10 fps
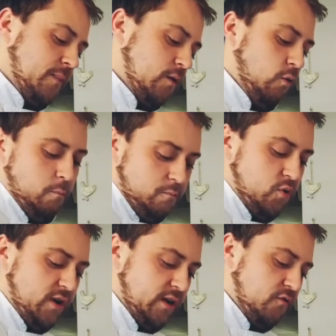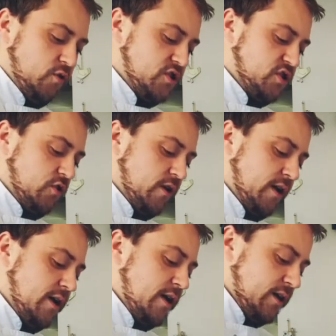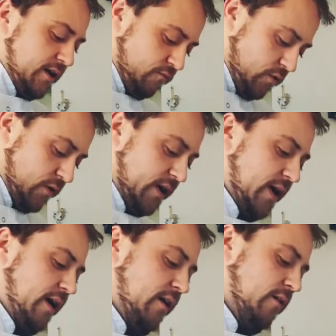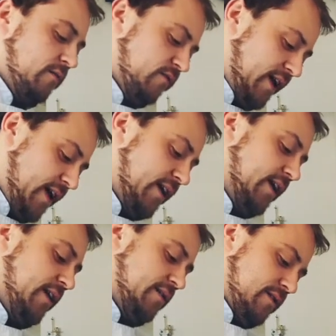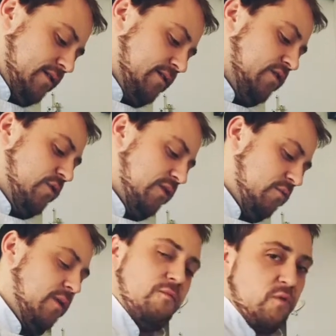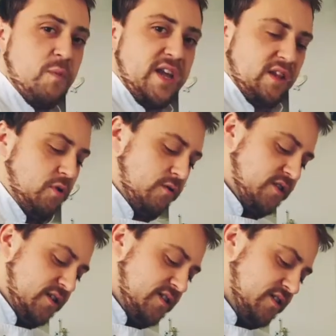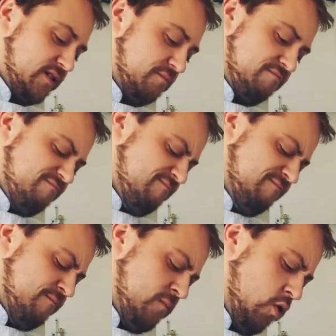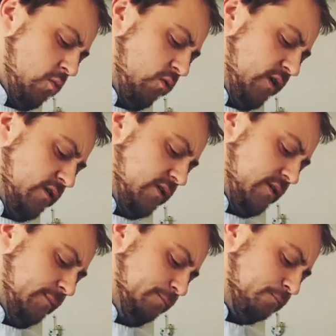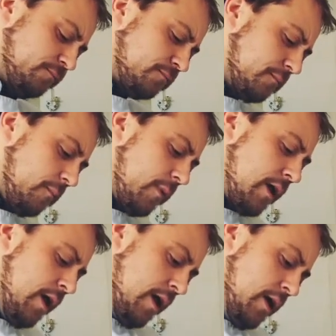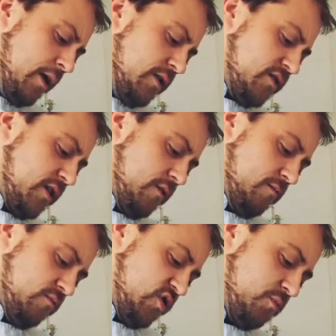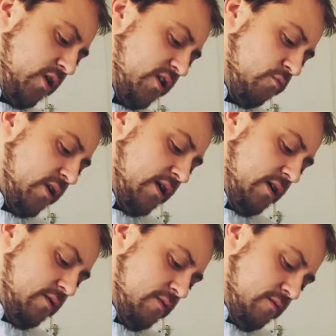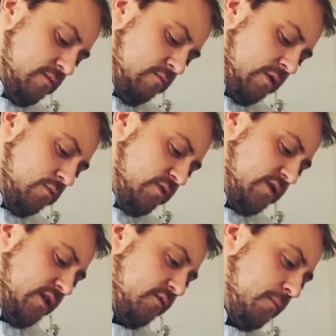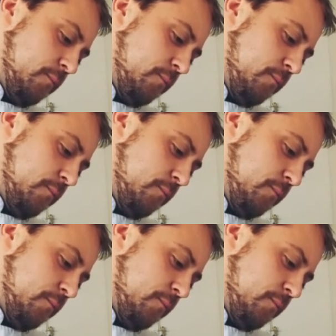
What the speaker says: well, putting it in the fridge, sorry, then rolling it out, flattening it, and repeating the process. It's a horrible thing to do. So, just buy the ready rolled stuff.